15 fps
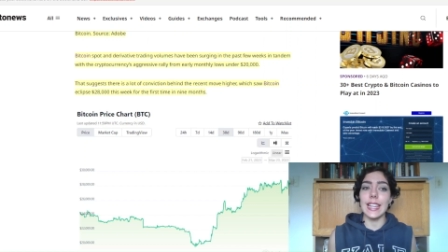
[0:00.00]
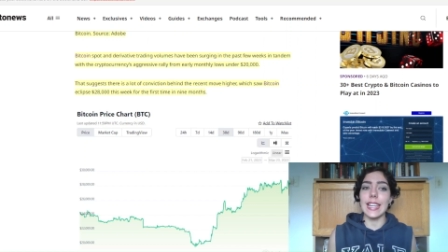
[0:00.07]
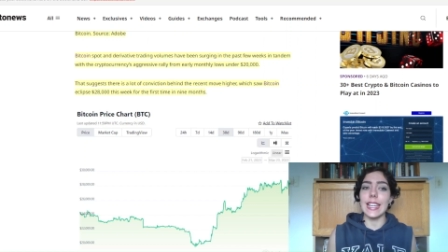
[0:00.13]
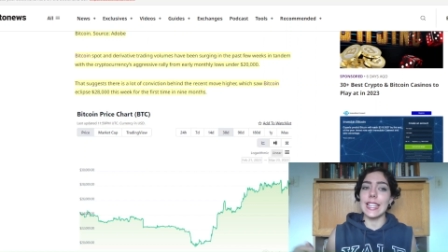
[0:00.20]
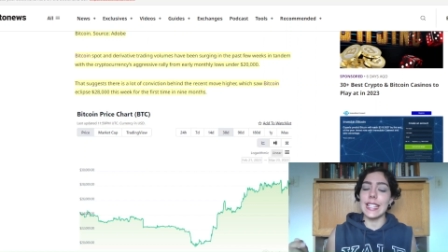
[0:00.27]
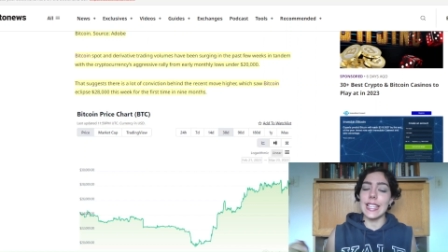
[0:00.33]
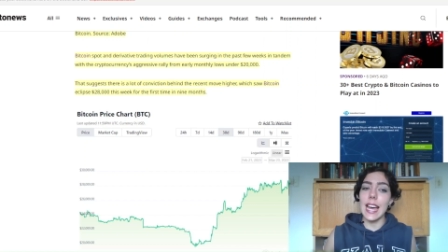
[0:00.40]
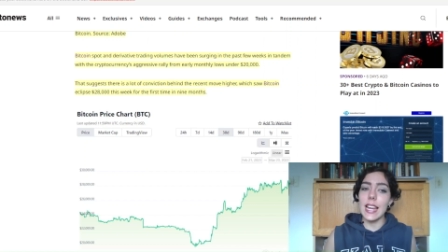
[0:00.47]

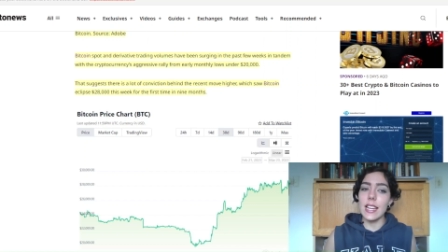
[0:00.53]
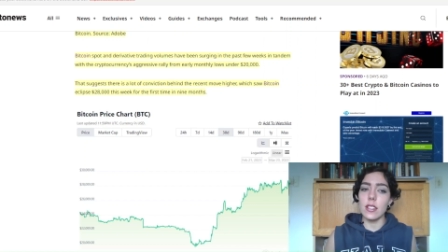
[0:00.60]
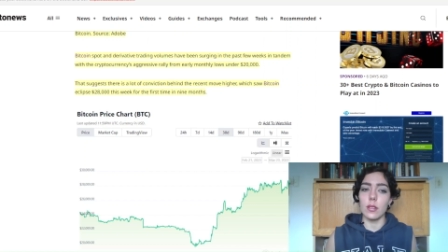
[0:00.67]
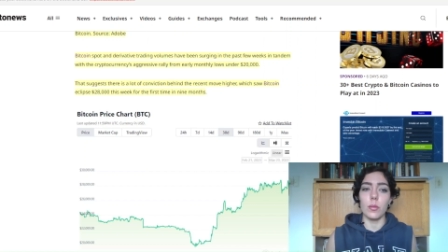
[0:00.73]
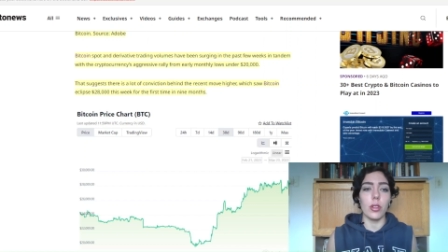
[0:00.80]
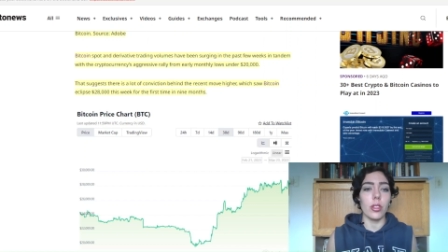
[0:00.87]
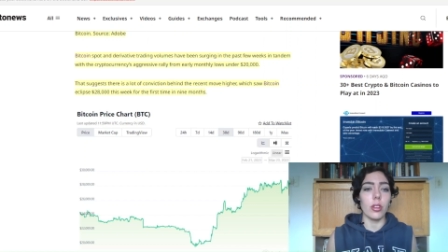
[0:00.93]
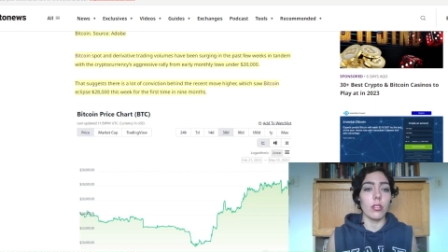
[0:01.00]
in tandem
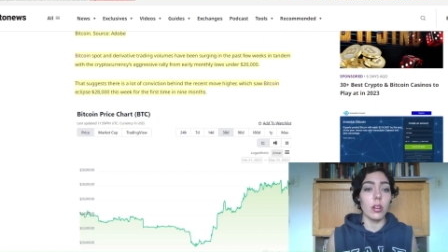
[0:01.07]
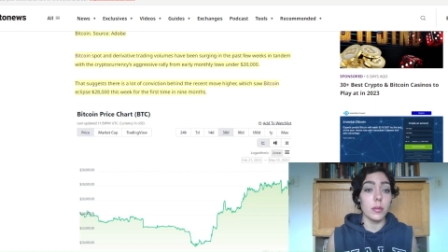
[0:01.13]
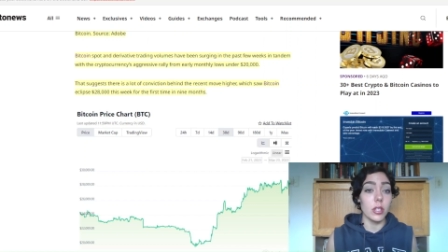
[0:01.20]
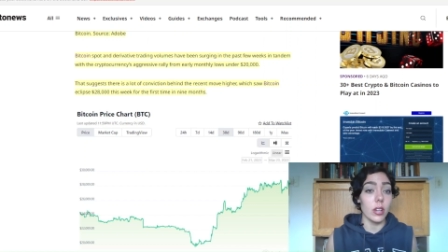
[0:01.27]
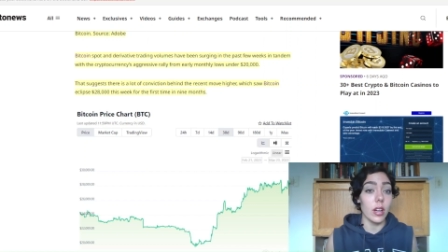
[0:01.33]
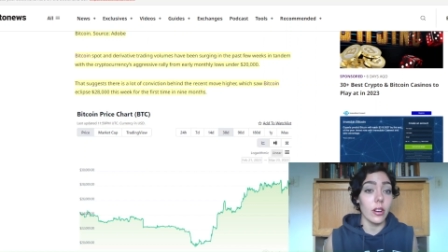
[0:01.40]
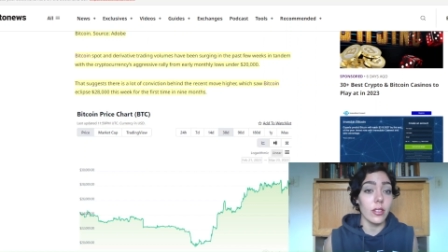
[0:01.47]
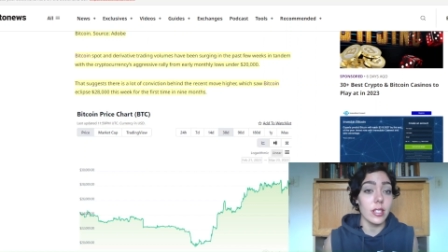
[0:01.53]
with the
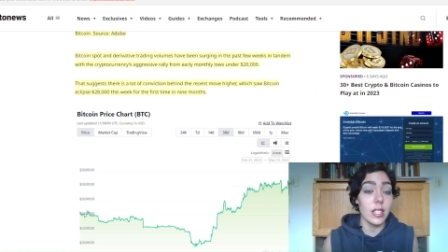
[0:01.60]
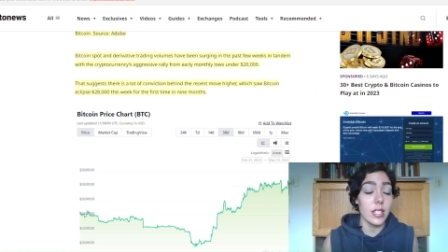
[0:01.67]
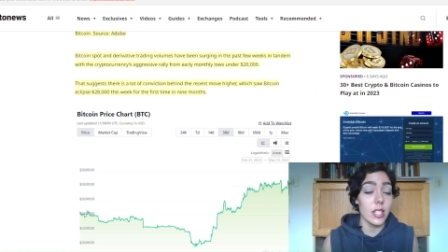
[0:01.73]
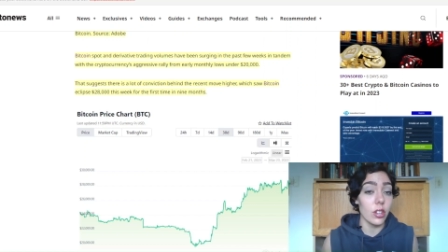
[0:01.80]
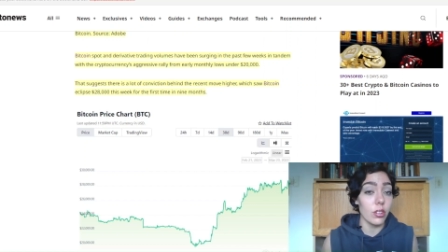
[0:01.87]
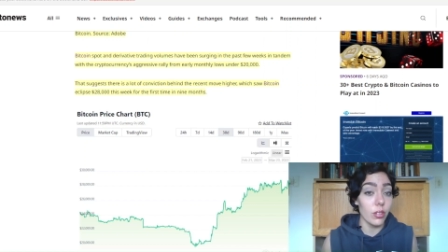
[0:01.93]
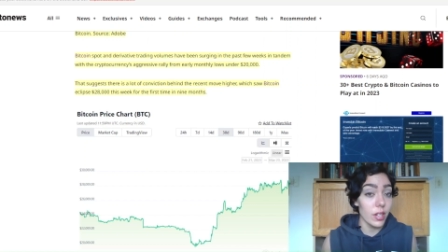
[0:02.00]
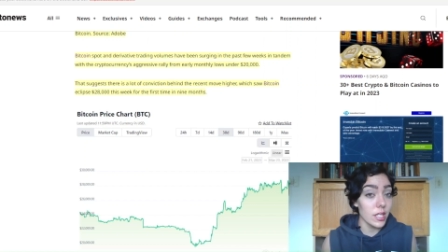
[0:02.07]
cryptocurrency's
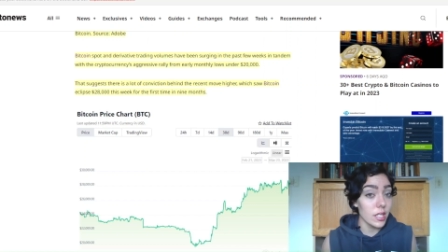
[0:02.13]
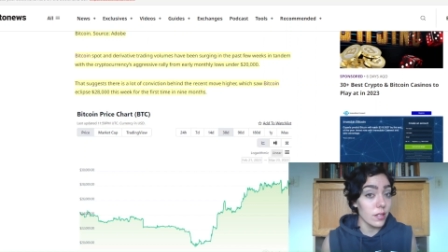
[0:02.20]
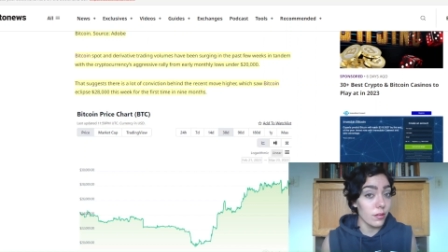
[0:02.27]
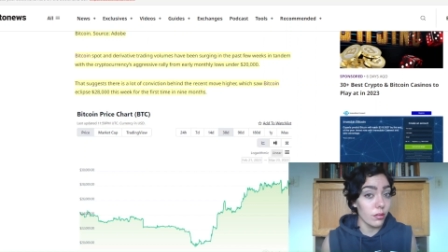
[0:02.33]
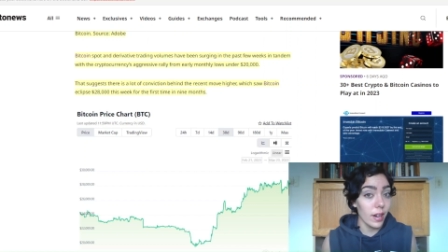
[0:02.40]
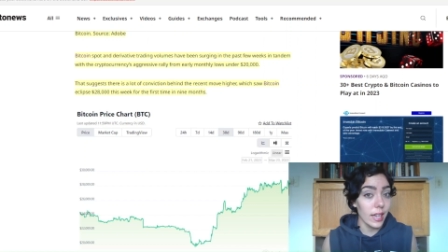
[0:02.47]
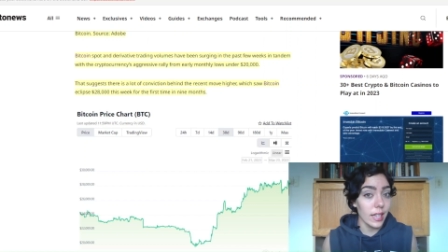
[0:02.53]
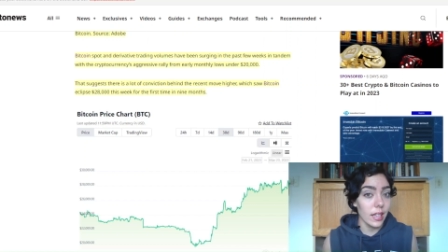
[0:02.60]
aggressive
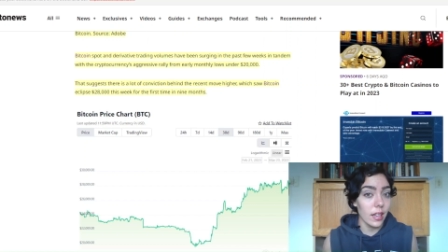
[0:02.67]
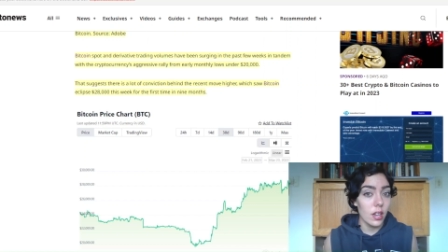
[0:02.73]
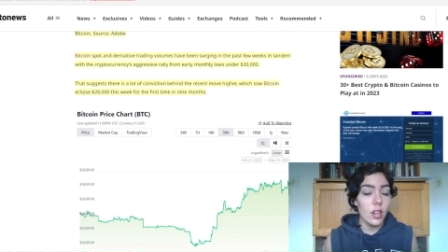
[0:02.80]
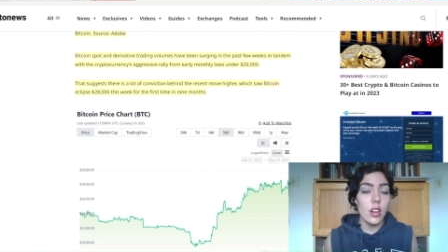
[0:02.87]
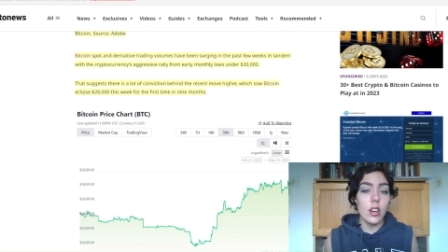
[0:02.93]
rally